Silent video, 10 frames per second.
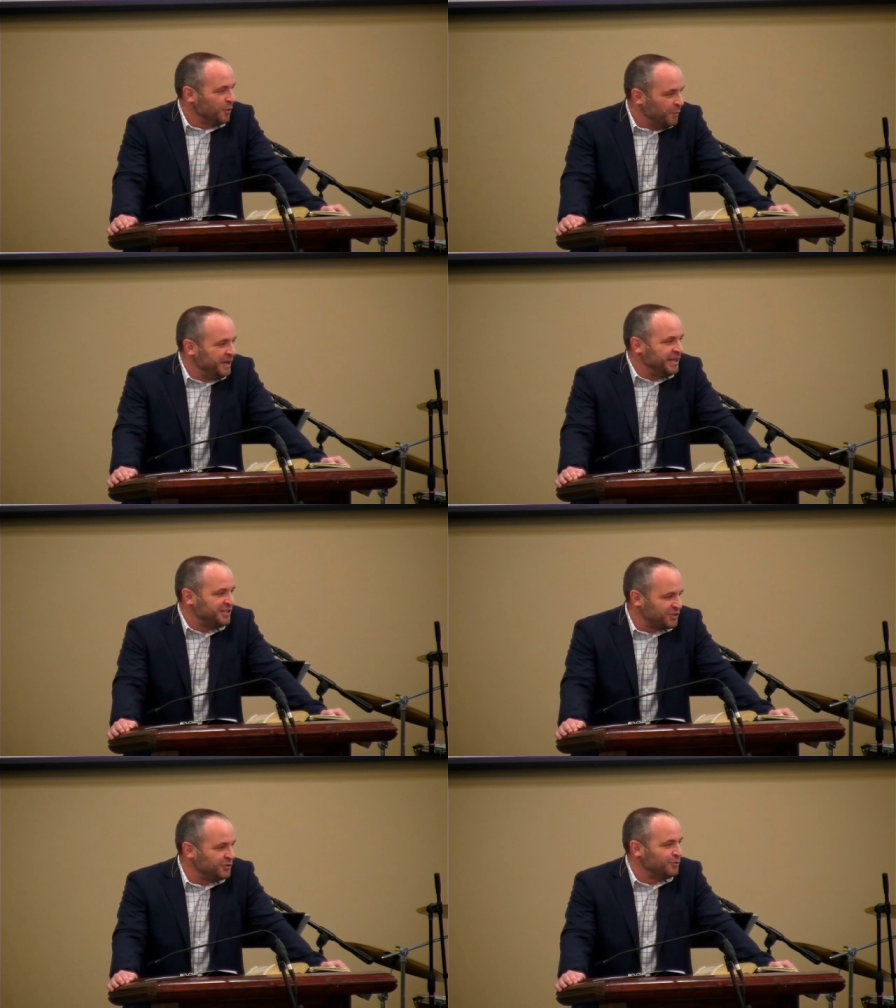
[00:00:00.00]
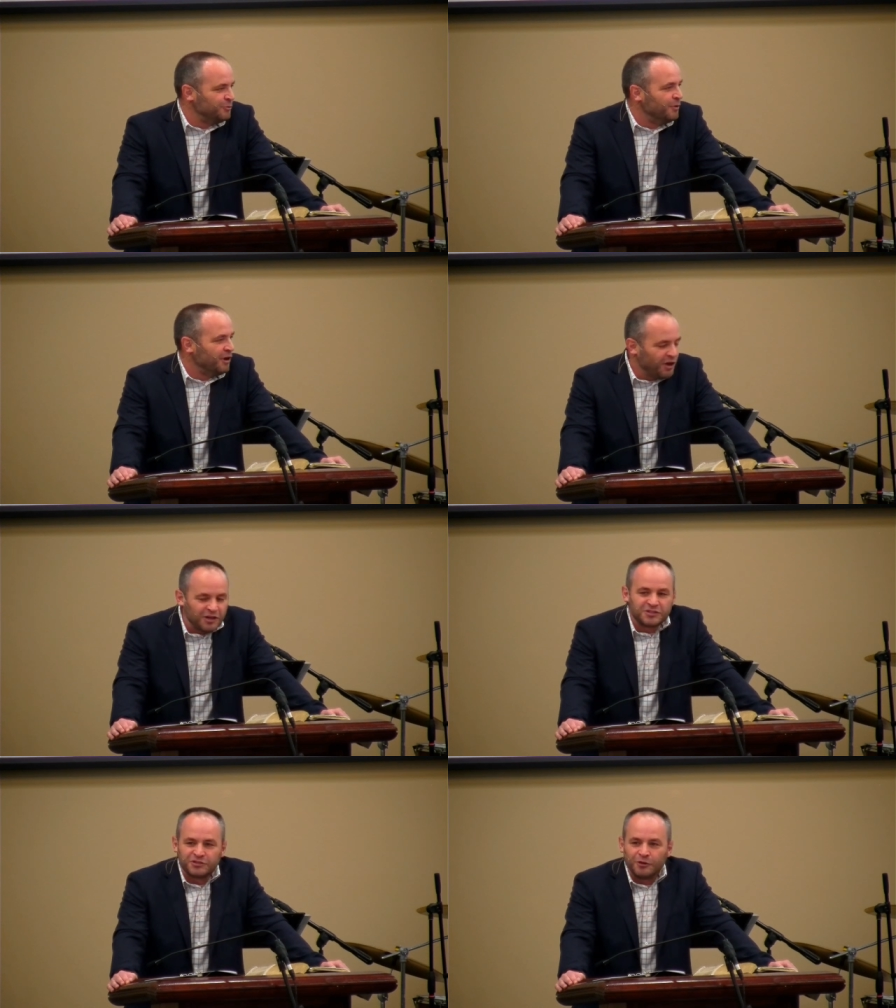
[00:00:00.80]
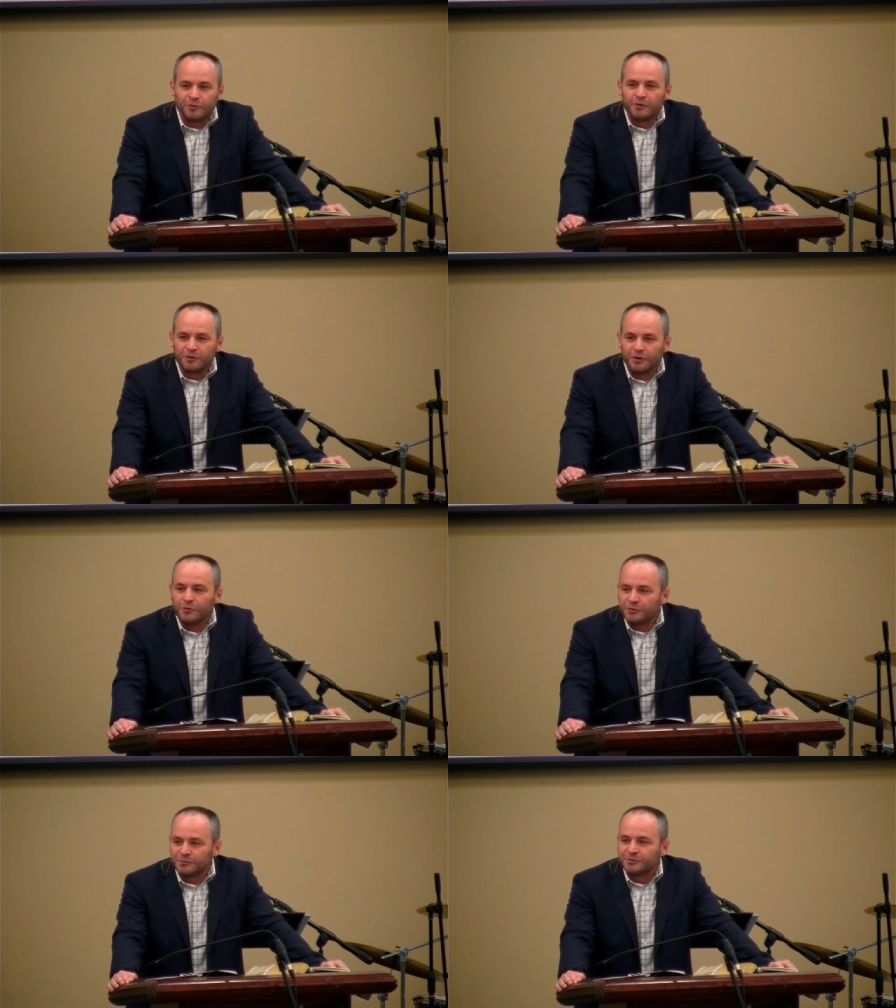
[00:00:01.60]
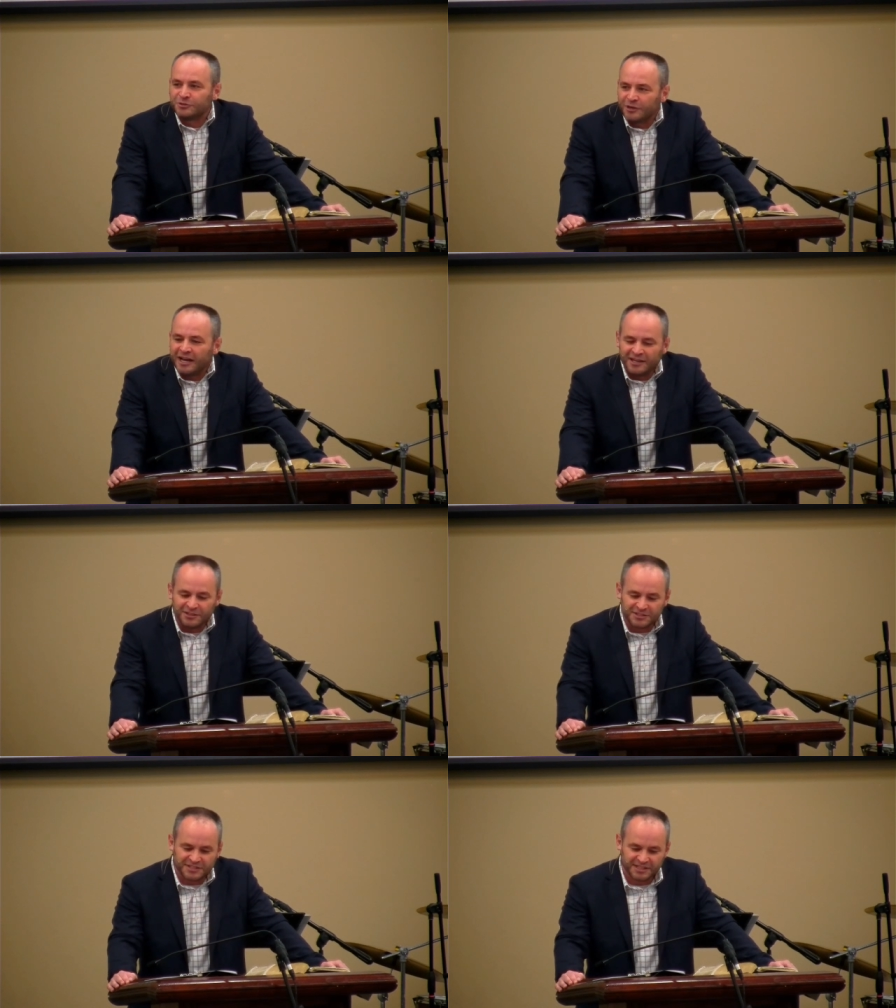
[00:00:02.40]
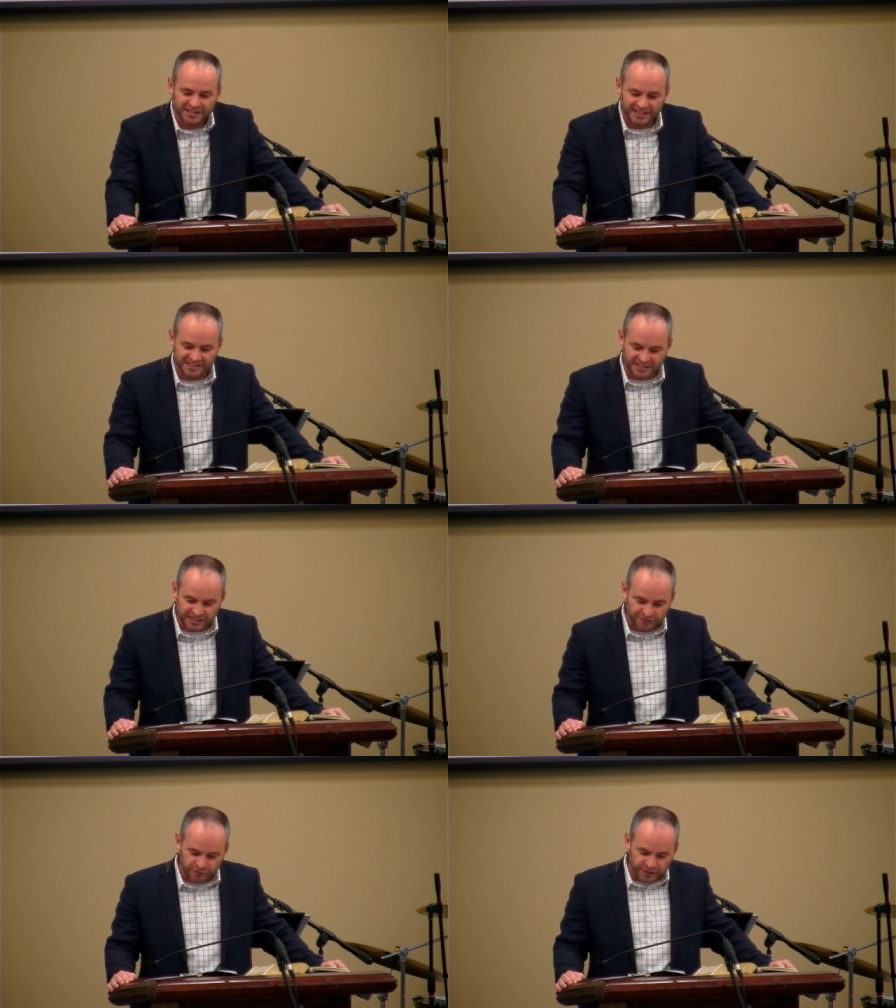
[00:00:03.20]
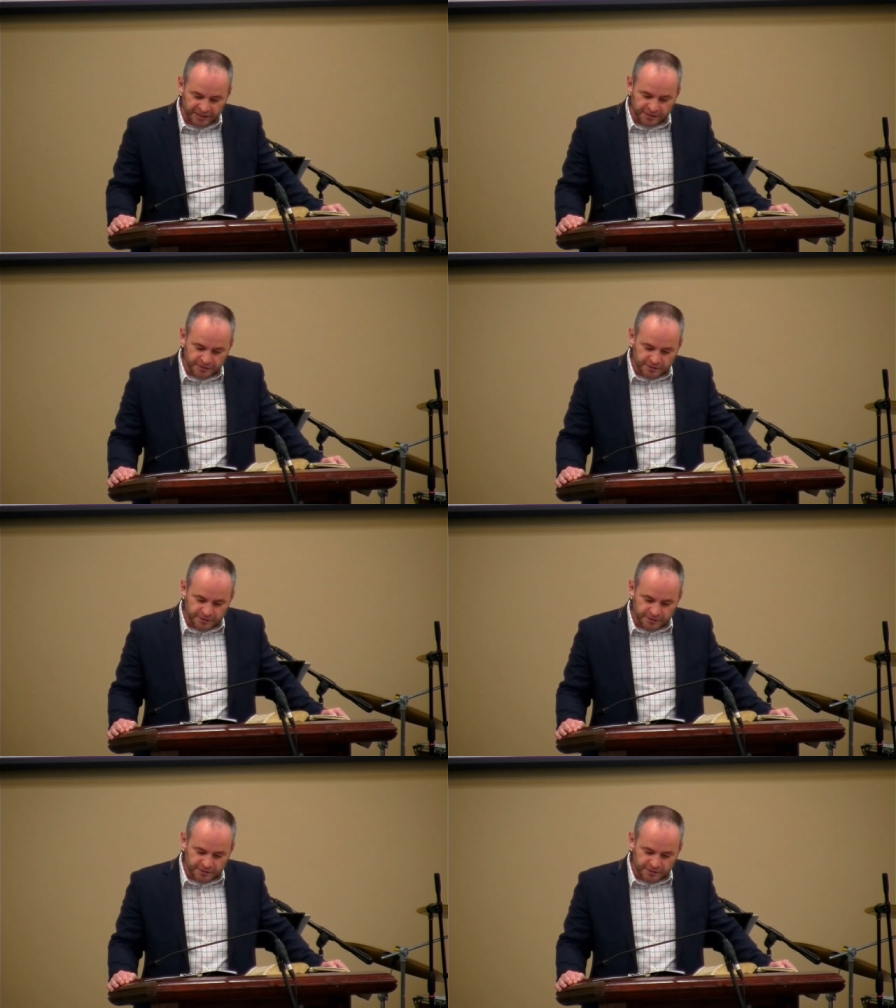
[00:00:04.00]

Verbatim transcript: we too also go through trials and suffering.